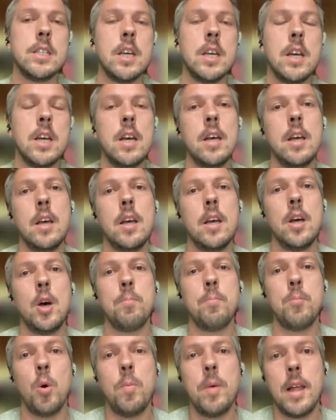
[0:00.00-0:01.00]
The DRC
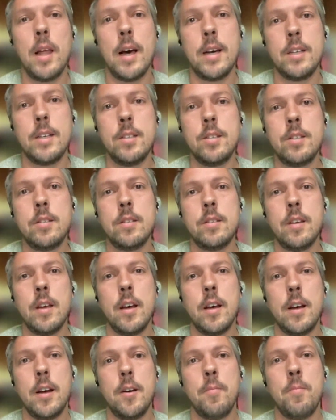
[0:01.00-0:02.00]
has
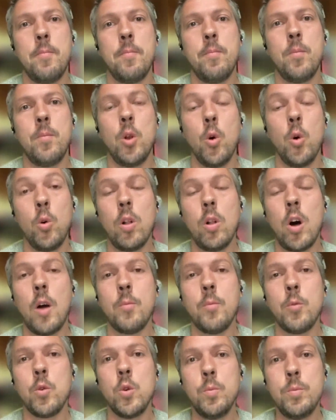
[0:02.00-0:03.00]
mobilized
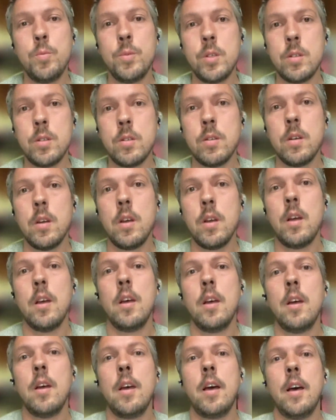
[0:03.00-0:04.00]
local armed
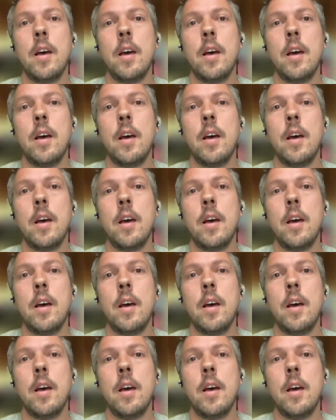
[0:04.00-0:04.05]
groups